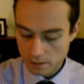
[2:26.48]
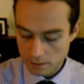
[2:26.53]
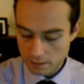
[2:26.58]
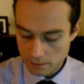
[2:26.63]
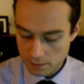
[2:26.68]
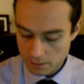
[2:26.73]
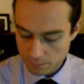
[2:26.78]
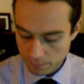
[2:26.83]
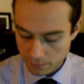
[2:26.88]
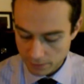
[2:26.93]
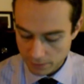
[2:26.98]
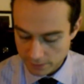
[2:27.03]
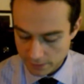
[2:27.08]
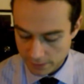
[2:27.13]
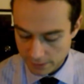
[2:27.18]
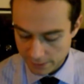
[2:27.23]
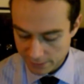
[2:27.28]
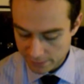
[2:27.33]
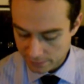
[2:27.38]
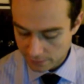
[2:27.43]
This
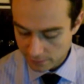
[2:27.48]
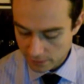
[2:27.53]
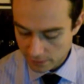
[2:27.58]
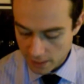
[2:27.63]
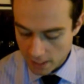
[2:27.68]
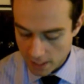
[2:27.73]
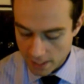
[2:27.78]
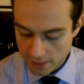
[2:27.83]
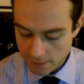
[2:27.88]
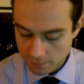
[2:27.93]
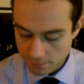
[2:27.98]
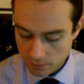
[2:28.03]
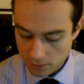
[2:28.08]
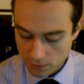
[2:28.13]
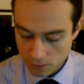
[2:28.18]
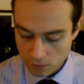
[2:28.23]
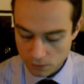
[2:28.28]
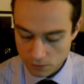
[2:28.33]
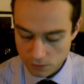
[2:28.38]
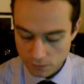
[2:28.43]
particular item
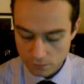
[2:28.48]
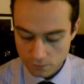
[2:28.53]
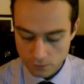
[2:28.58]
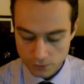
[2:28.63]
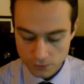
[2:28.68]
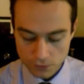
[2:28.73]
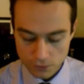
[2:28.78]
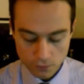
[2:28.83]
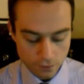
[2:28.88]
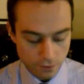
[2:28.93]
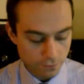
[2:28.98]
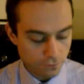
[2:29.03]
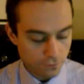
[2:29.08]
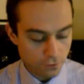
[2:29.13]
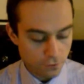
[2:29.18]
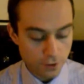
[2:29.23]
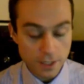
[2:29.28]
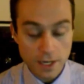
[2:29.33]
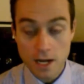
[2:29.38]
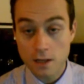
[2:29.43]
goes for
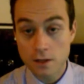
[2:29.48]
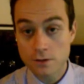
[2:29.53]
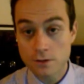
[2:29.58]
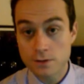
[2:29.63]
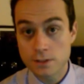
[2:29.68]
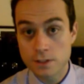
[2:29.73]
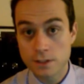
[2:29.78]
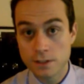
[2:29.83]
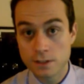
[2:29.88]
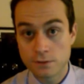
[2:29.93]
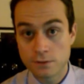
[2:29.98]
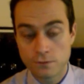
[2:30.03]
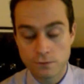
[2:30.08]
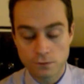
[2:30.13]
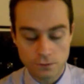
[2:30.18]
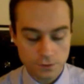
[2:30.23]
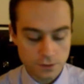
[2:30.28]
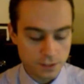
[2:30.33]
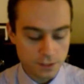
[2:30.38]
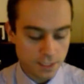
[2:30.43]
$24 in its
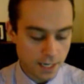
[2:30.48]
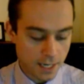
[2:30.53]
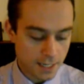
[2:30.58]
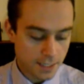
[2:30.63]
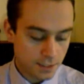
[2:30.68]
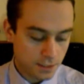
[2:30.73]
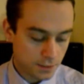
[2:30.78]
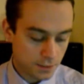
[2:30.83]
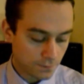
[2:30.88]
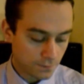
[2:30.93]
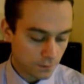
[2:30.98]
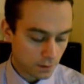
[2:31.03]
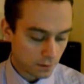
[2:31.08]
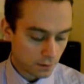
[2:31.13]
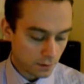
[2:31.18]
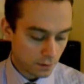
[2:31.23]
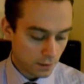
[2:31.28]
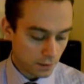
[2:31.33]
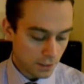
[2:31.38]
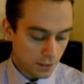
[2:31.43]
full size.
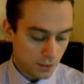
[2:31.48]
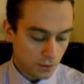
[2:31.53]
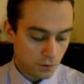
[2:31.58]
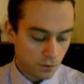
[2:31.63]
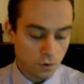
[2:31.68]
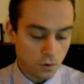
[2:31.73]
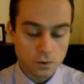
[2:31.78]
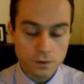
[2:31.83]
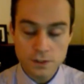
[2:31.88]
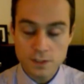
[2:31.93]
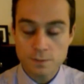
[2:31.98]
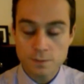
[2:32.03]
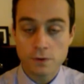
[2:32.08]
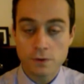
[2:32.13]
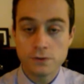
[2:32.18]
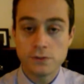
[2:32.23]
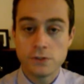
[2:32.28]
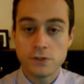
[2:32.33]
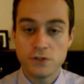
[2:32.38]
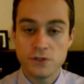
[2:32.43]
You're only
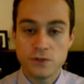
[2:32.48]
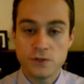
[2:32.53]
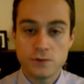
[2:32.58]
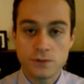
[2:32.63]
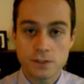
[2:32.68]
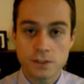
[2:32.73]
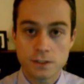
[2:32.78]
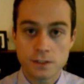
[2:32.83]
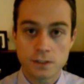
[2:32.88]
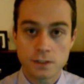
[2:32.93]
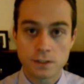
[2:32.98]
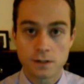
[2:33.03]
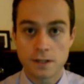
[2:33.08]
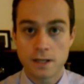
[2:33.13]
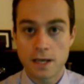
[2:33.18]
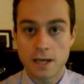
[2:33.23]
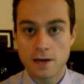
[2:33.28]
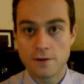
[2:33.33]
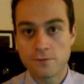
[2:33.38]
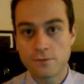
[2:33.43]
supposed to use it
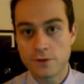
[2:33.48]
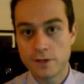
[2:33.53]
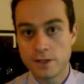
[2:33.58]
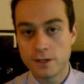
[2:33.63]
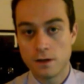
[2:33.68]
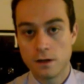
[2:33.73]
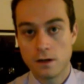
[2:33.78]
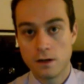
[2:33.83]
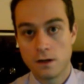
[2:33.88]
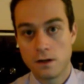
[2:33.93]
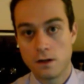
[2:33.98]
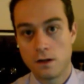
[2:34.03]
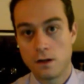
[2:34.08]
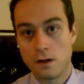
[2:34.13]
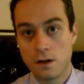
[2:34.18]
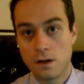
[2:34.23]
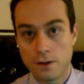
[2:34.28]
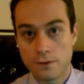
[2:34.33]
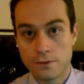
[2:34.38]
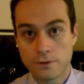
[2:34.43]
every
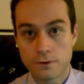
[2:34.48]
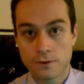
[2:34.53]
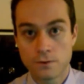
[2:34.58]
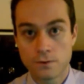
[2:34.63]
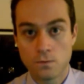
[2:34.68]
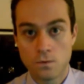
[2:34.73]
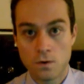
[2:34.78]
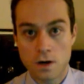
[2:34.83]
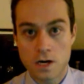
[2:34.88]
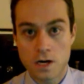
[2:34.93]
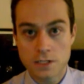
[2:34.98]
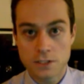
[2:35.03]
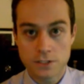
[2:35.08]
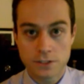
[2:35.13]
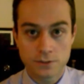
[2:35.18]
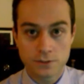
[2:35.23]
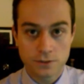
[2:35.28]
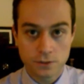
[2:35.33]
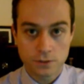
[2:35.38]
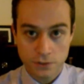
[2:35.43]
other
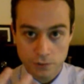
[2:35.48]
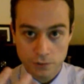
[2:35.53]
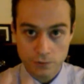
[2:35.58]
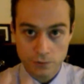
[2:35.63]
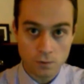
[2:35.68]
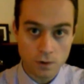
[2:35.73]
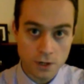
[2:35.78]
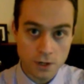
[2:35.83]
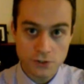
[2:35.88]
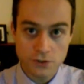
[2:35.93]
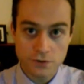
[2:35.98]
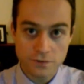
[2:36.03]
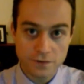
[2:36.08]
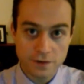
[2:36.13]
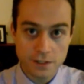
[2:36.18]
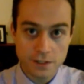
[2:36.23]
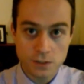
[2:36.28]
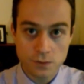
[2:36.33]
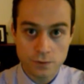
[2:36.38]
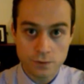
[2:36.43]
wash, so you would wash your
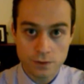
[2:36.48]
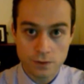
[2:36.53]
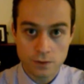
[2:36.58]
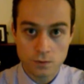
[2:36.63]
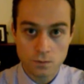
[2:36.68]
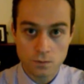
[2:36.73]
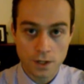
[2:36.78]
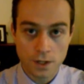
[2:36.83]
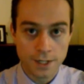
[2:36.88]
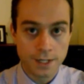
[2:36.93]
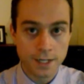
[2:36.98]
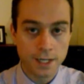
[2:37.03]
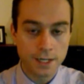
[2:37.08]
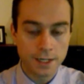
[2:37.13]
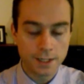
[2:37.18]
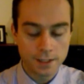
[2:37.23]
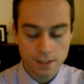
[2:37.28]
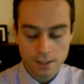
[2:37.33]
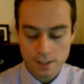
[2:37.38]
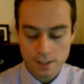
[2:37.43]
face with it one day,